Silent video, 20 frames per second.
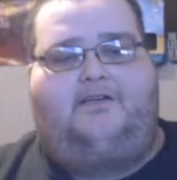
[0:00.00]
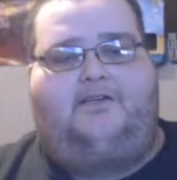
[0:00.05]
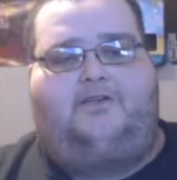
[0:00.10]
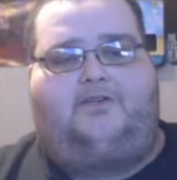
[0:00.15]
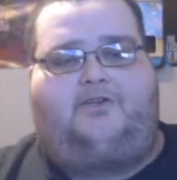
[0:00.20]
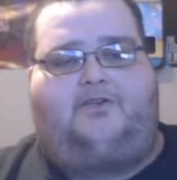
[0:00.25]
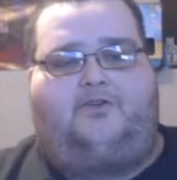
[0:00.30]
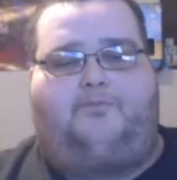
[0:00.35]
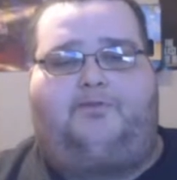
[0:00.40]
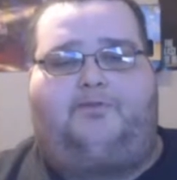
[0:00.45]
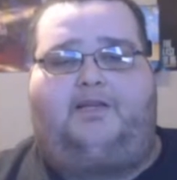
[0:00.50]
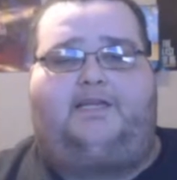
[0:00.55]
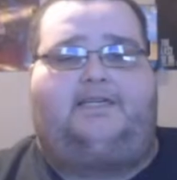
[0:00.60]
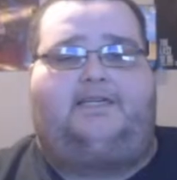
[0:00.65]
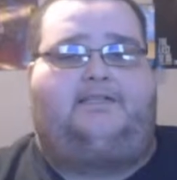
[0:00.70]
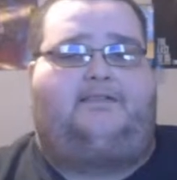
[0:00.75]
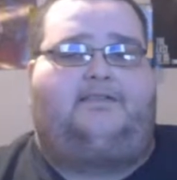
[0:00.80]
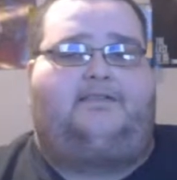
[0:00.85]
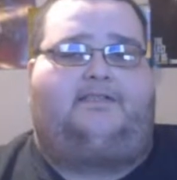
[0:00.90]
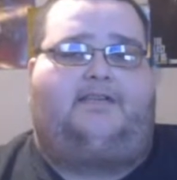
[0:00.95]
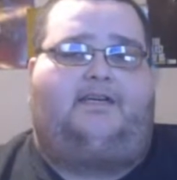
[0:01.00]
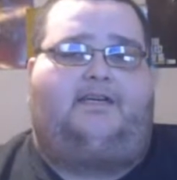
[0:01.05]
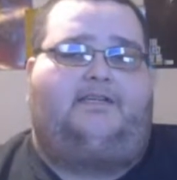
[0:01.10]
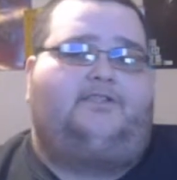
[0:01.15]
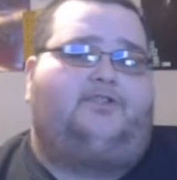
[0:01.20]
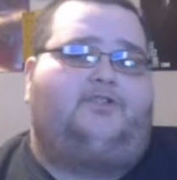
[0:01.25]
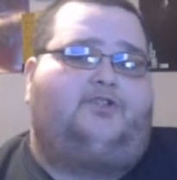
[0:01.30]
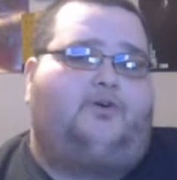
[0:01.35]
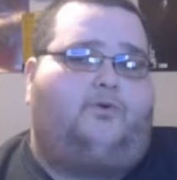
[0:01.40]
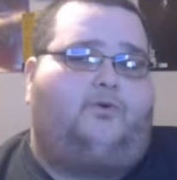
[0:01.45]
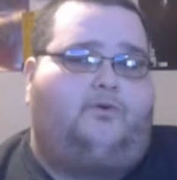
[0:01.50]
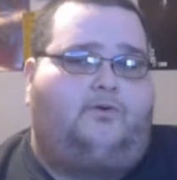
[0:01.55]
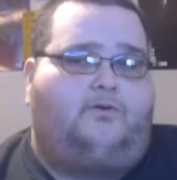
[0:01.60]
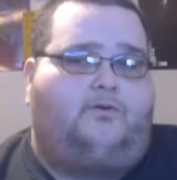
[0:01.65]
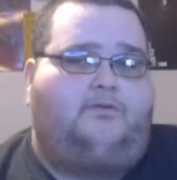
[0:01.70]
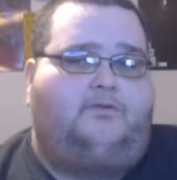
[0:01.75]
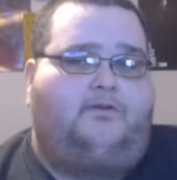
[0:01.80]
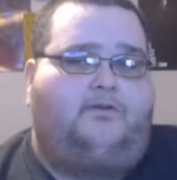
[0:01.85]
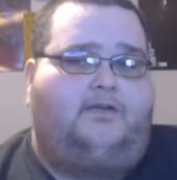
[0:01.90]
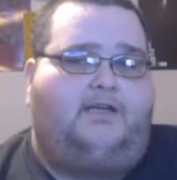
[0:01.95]
you play as this guy Joel,
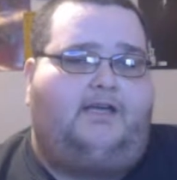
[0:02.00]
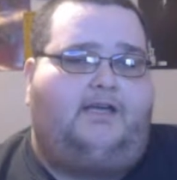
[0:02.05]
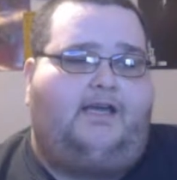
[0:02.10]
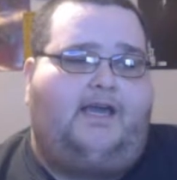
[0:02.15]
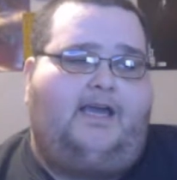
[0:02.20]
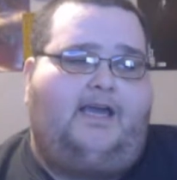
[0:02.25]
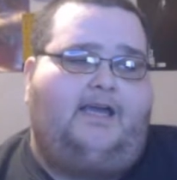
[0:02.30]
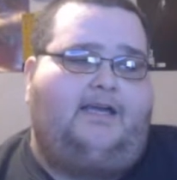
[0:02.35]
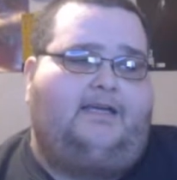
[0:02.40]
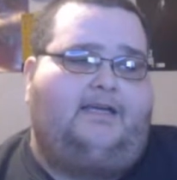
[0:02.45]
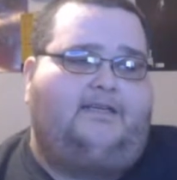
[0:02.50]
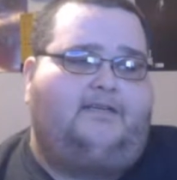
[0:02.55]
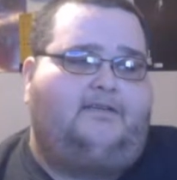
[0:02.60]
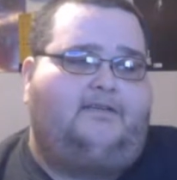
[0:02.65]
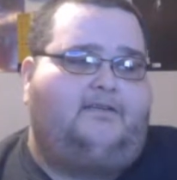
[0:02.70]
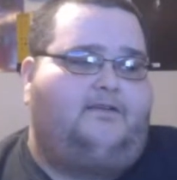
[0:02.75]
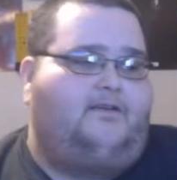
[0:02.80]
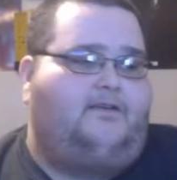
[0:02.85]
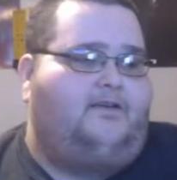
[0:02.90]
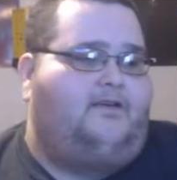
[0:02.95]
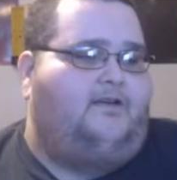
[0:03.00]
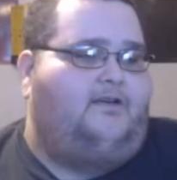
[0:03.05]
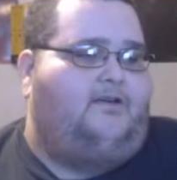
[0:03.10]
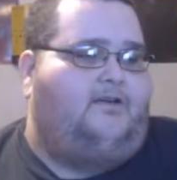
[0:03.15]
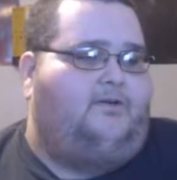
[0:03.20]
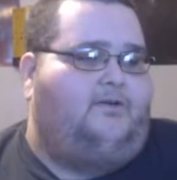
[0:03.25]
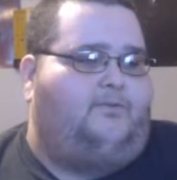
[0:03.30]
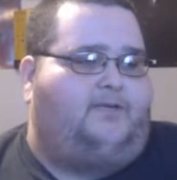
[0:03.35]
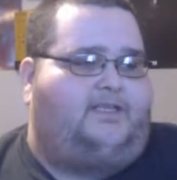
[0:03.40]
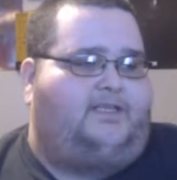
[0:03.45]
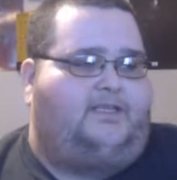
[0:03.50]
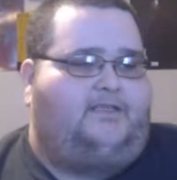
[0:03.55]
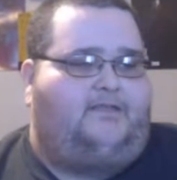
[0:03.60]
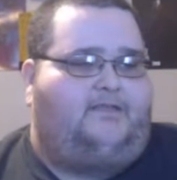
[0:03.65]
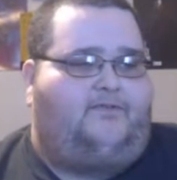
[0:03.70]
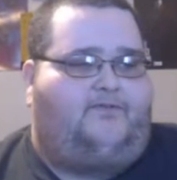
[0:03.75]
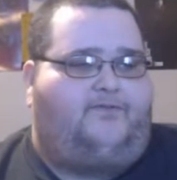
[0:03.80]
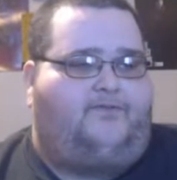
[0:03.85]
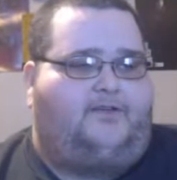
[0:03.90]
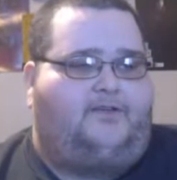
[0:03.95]
and within
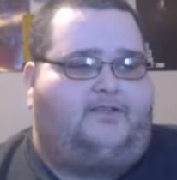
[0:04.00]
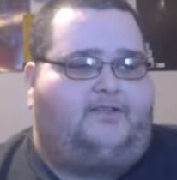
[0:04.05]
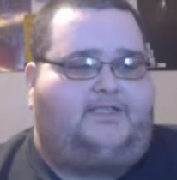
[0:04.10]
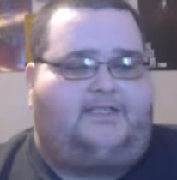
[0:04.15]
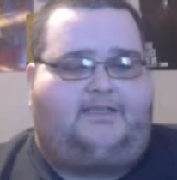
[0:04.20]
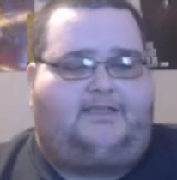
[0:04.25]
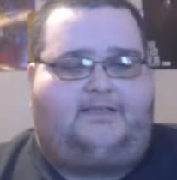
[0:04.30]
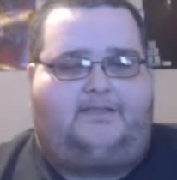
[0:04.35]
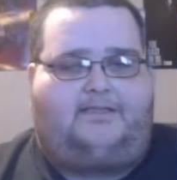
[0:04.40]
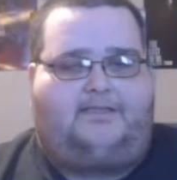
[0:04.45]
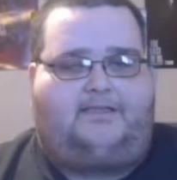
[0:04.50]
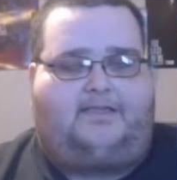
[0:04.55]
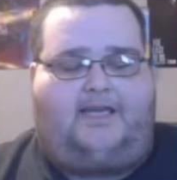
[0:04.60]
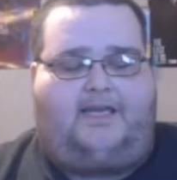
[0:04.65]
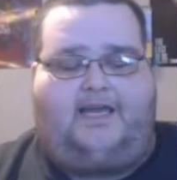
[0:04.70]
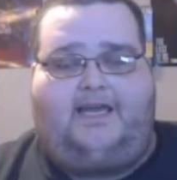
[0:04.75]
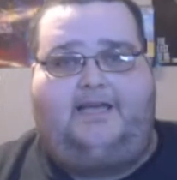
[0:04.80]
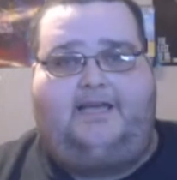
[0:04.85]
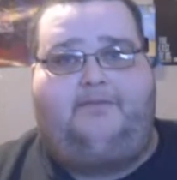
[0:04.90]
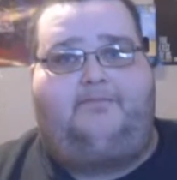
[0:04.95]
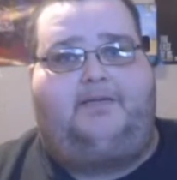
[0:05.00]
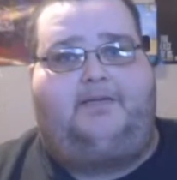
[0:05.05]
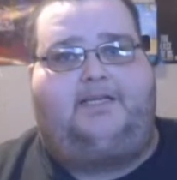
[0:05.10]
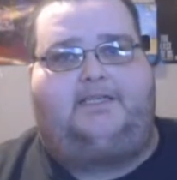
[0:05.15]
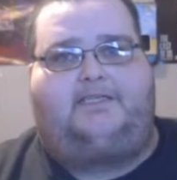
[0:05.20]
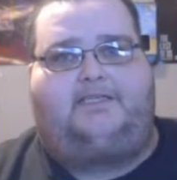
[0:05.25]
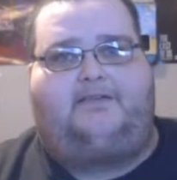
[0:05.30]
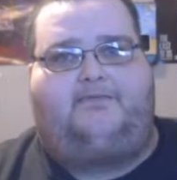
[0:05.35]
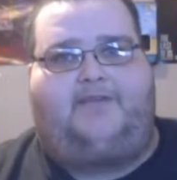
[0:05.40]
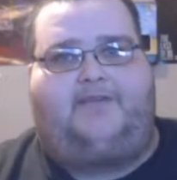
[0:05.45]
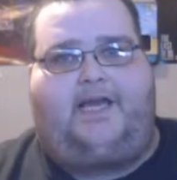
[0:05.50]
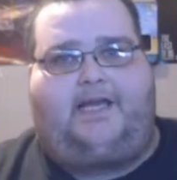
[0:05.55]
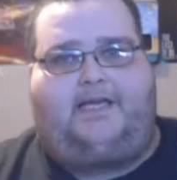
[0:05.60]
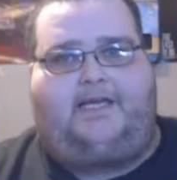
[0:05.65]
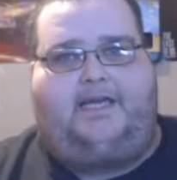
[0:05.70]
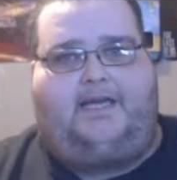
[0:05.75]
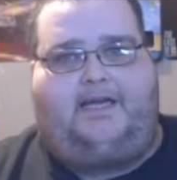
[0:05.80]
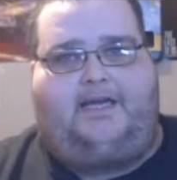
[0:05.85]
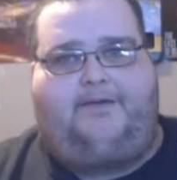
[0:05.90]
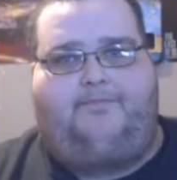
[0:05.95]
the first ten minutes of that
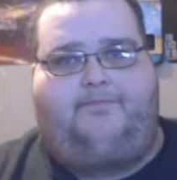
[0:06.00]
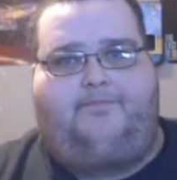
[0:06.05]
game,